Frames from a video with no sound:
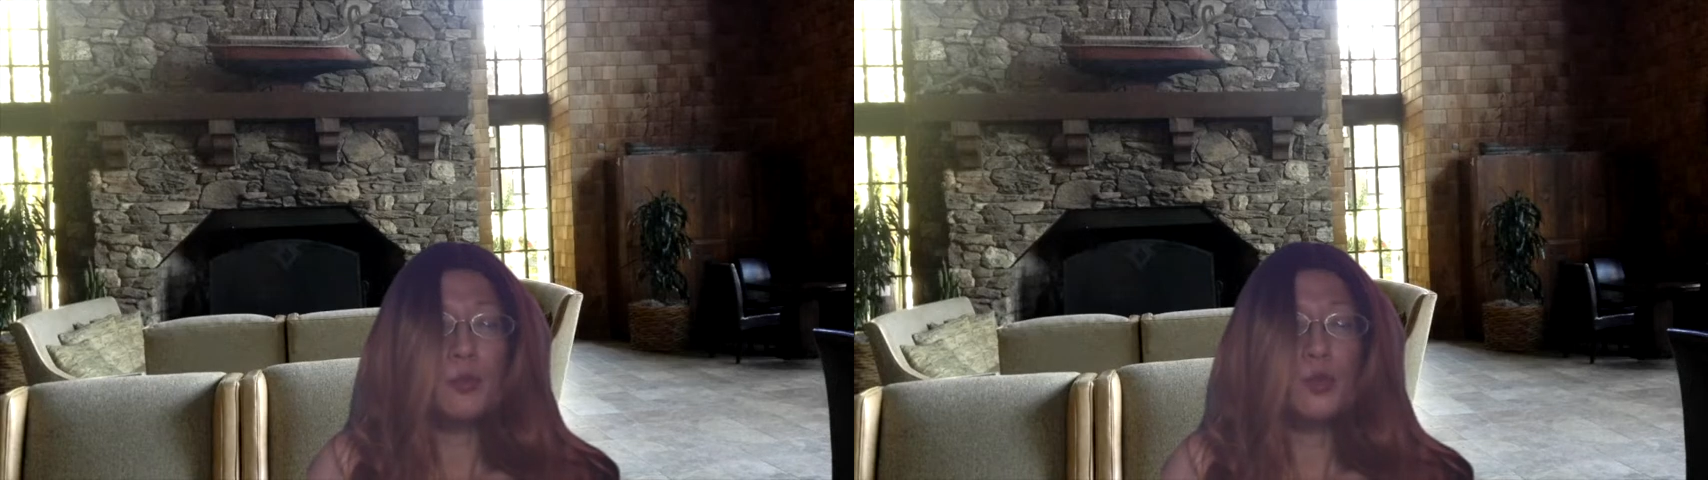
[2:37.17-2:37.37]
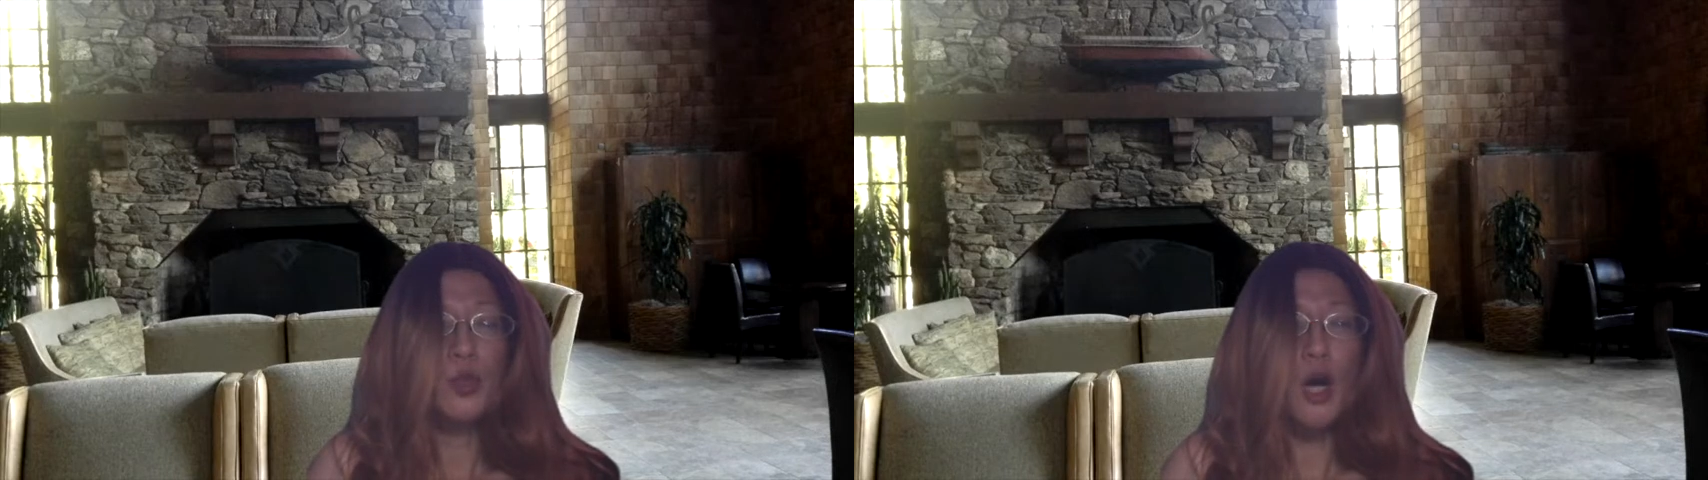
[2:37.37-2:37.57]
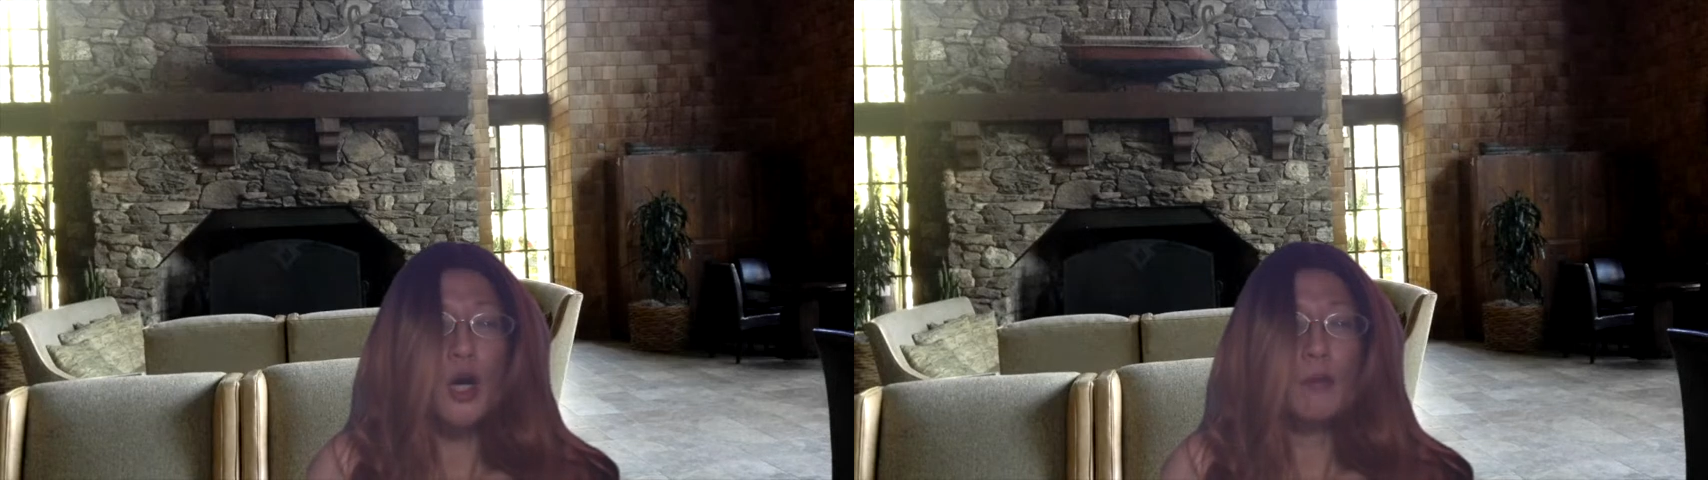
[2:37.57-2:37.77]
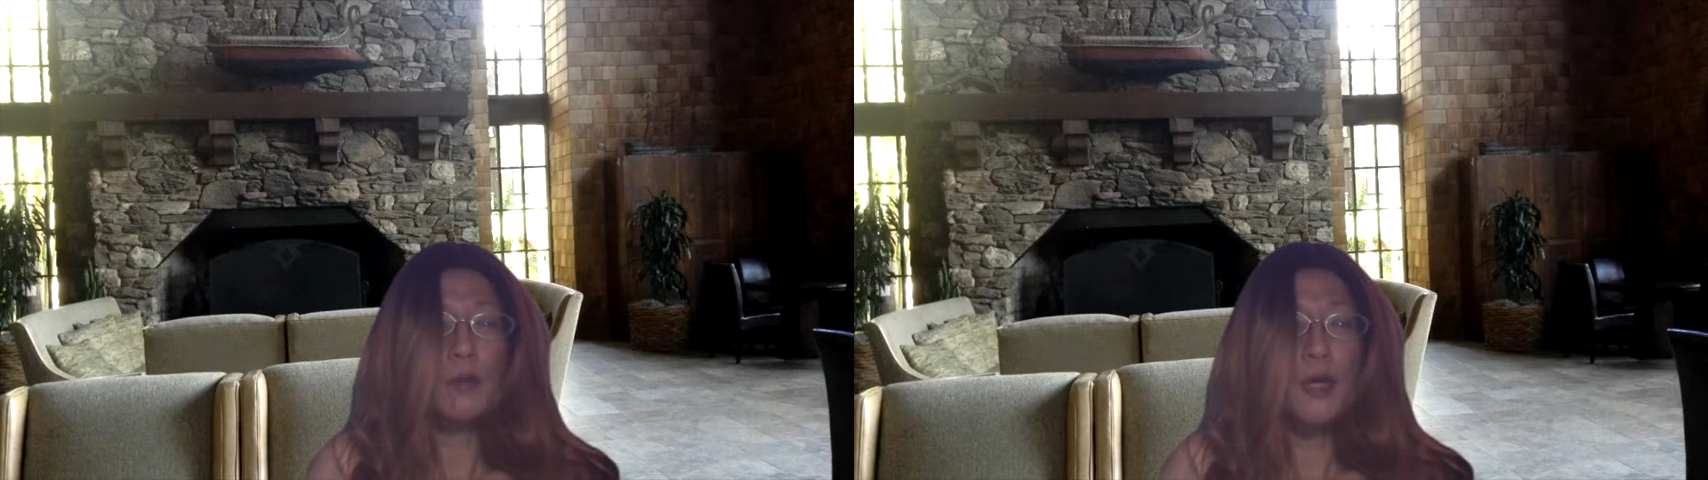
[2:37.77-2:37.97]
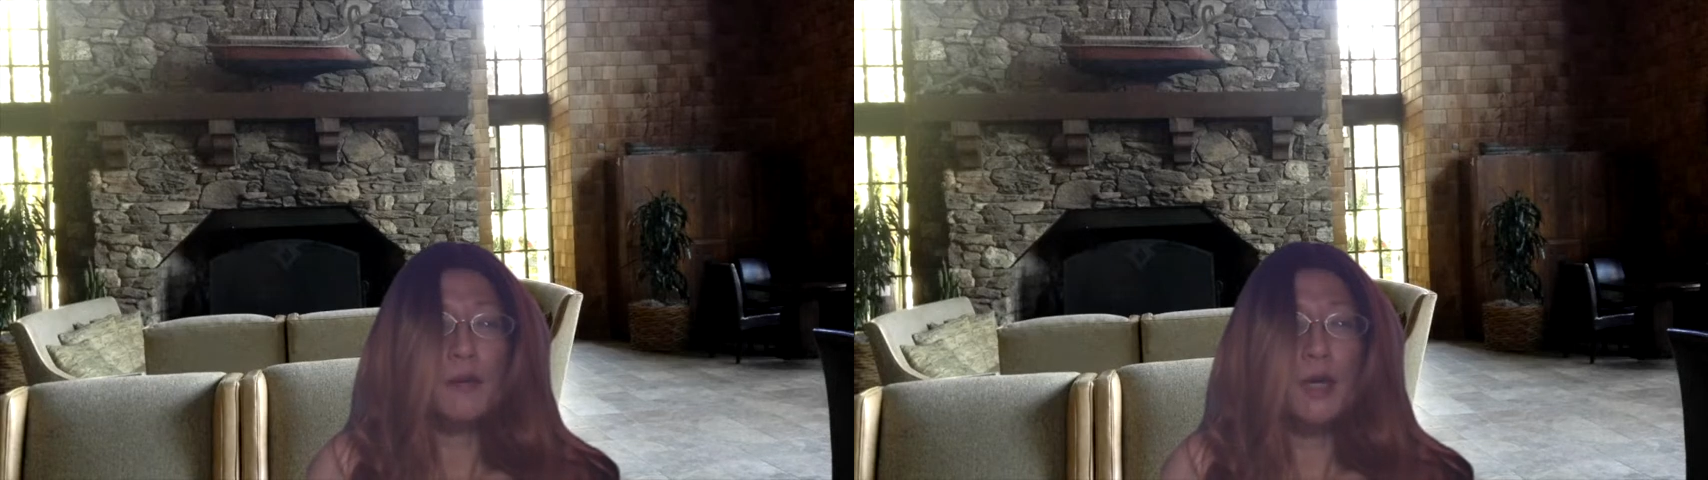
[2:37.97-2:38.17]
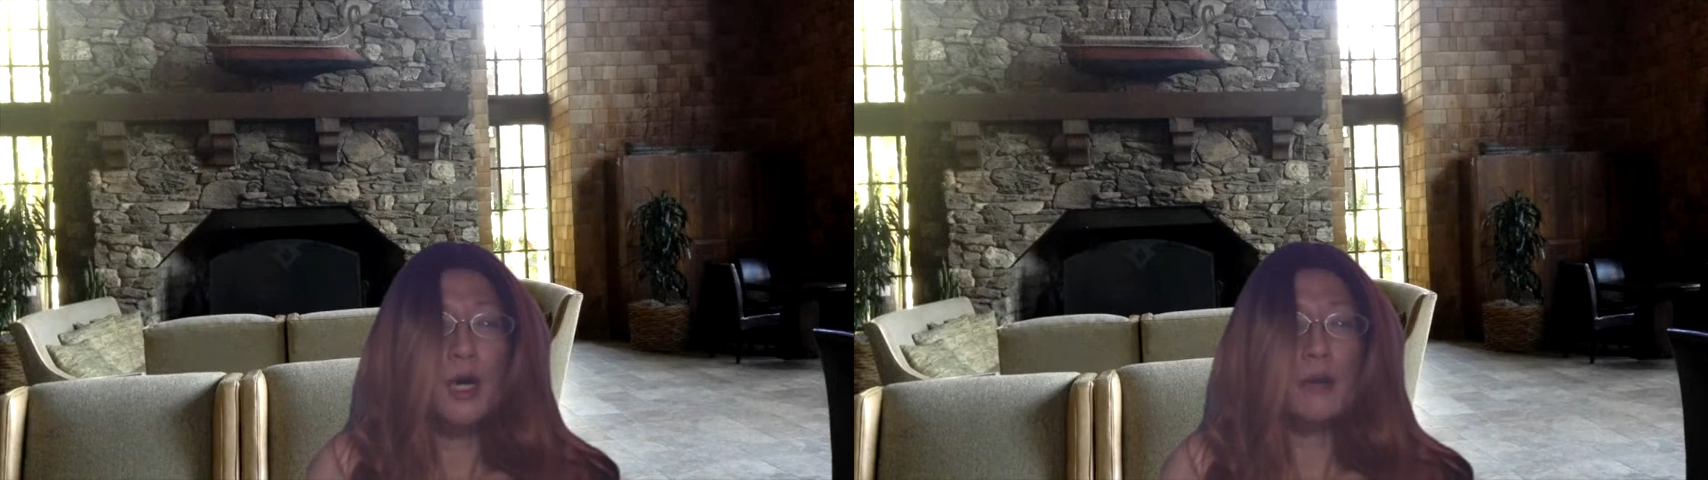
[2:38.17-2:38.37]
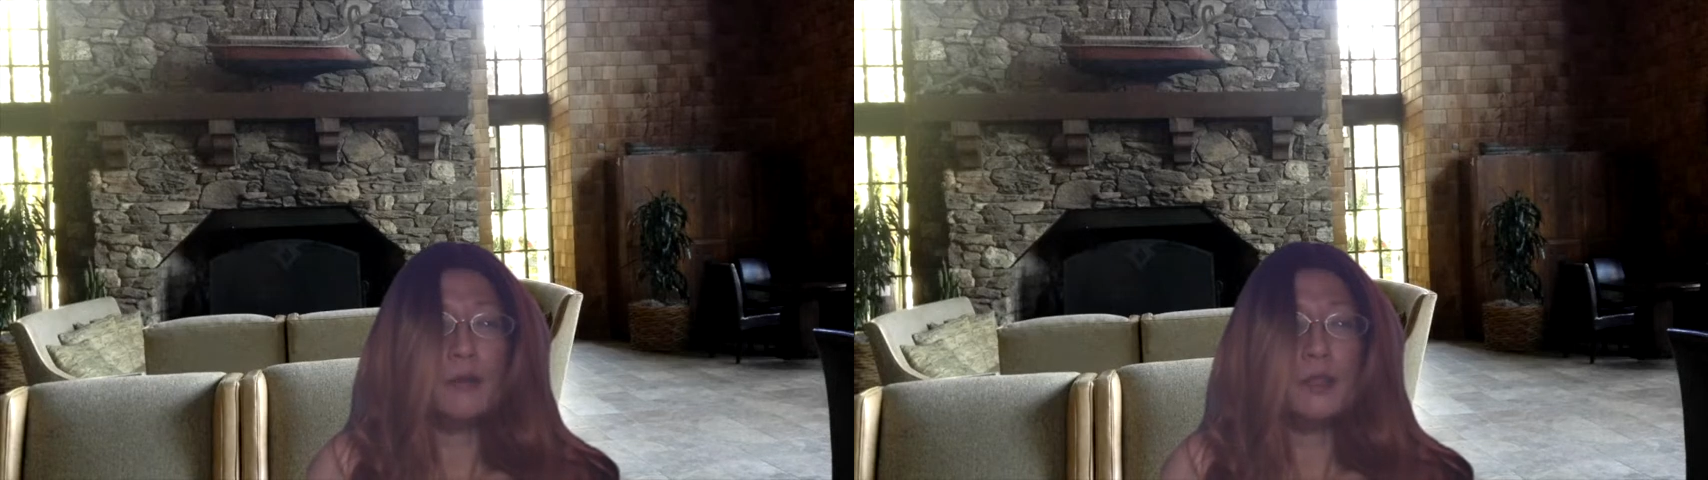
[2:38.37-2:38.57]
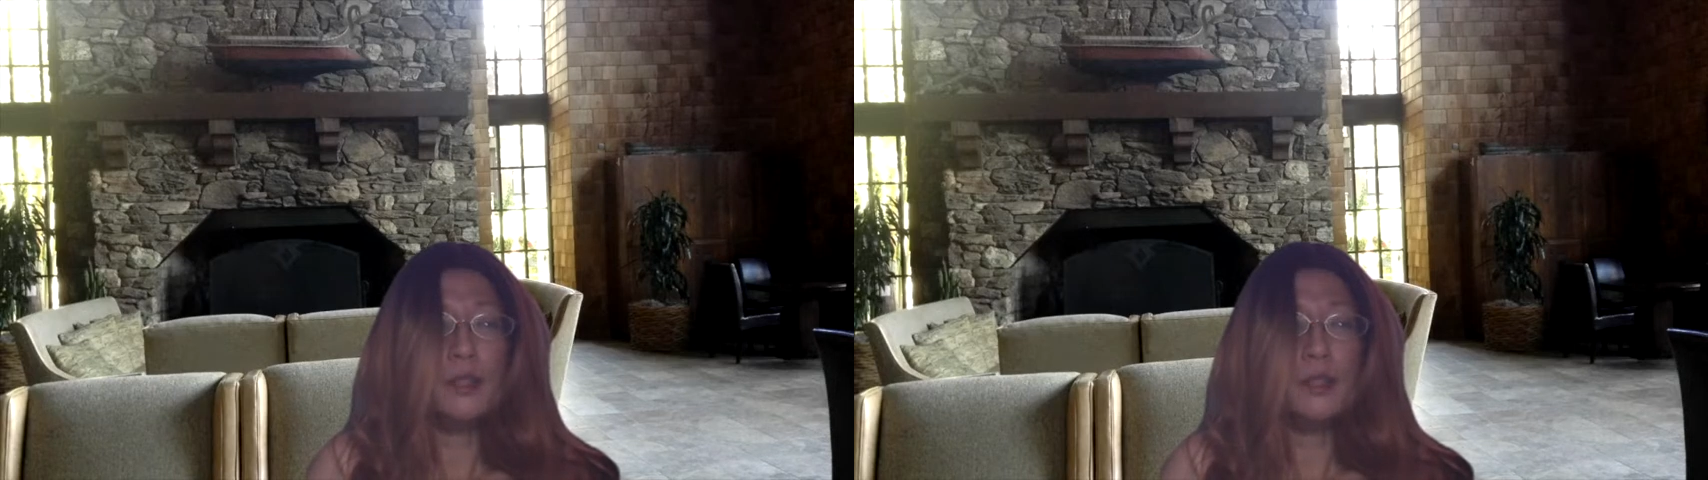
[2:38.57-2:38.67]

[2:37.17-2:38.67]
problem of